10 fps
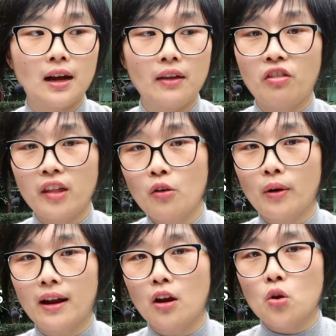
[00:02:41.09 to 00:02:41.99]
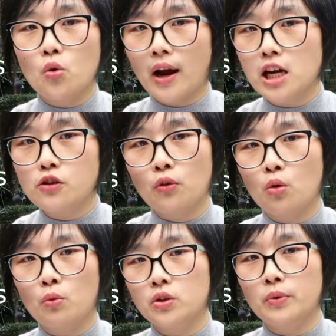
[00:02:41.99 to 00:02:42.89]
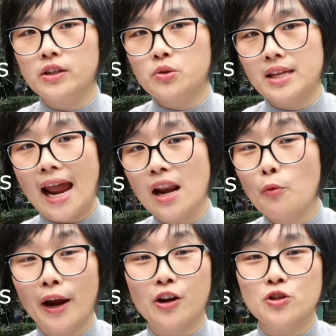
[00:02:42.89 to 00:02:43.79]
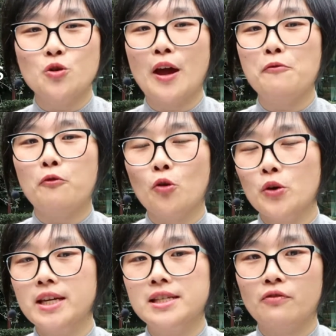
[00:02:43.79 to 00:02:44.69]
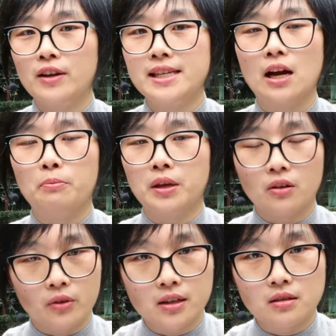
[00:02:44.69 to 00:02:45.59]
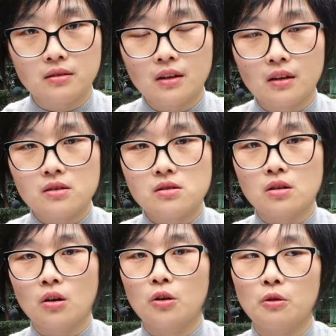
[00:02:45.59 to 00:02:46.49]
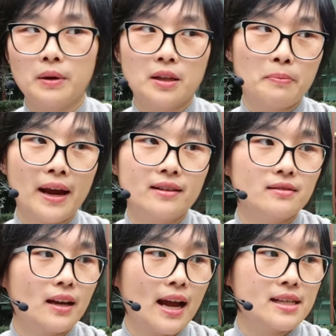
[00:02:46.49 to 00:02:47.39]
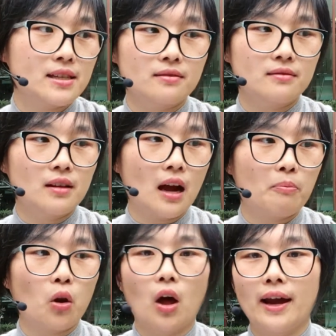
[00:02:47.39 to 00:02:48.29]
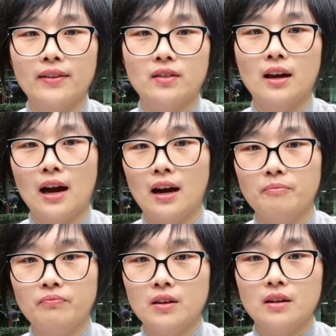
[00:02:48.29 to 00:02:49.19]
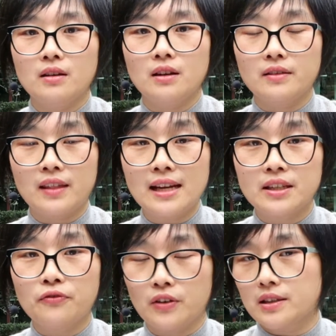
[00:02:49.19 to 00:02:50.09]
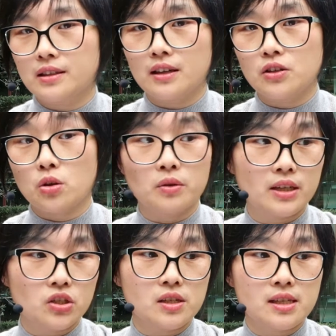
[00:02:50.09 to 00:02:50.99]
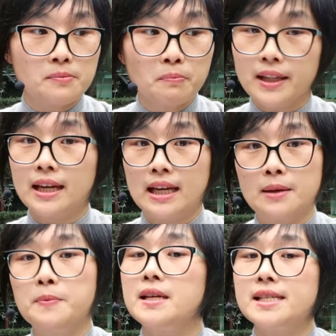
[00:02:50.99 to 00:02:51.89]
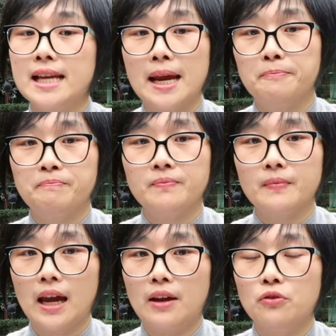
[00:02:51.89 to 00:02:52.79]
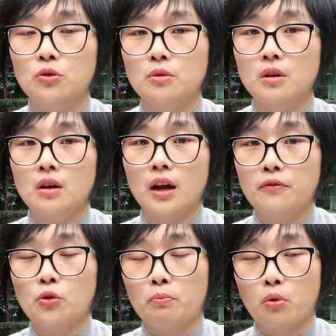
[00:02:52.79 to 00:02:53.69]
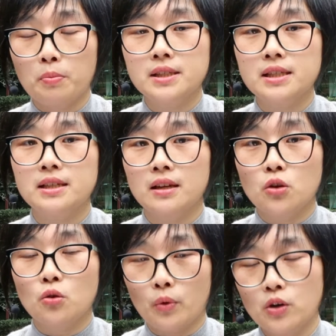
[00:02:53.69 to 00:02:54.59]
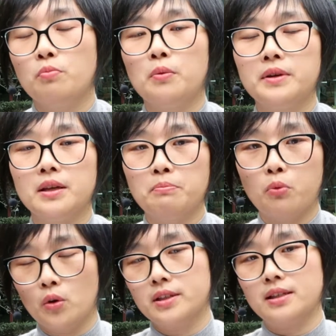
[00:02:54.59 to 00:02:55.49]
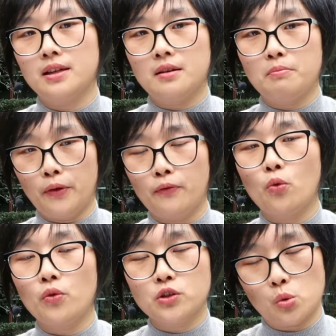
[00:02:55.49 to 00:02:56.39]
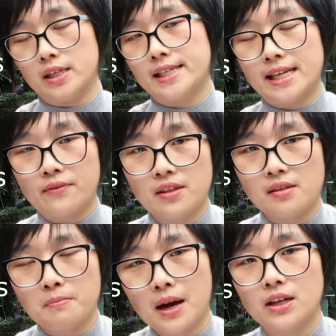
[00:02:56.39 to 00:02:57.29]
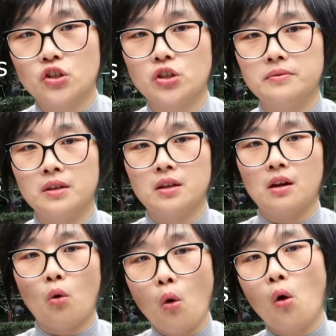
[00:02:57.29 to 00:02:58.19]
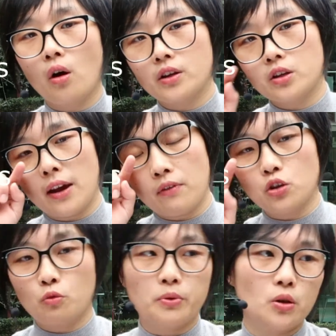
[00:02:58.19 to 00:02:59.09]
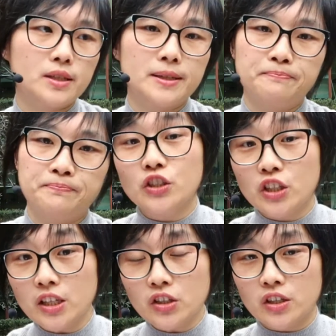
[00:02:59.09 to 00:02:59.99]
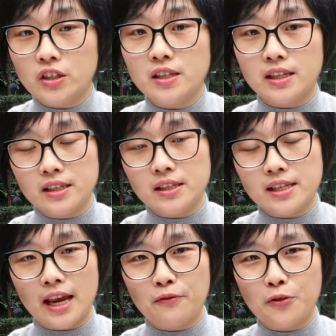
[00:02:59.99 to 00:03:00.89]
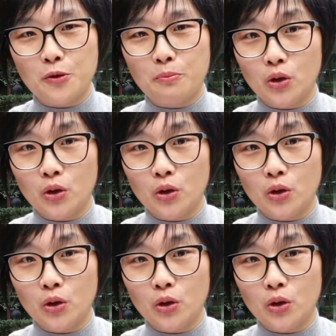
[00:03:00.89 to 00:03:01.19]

in theory, your cash flow would reduce anyway because you have 4 years phase-out period. So, but the bank hasn't applied that difference, so they just simply keep the same. If your property, your rental property bought before the 27th of March, or you have a new build. The changes is if you